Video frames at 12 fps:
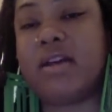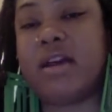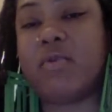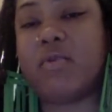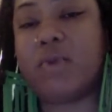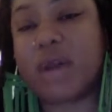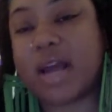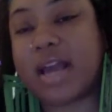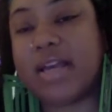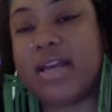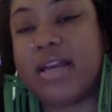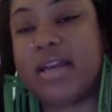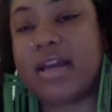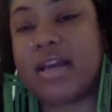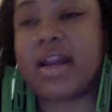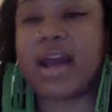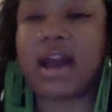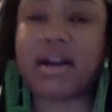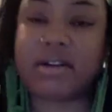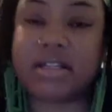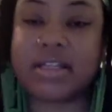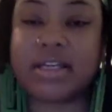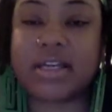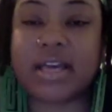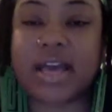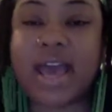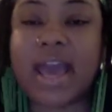and what I eat and how I look.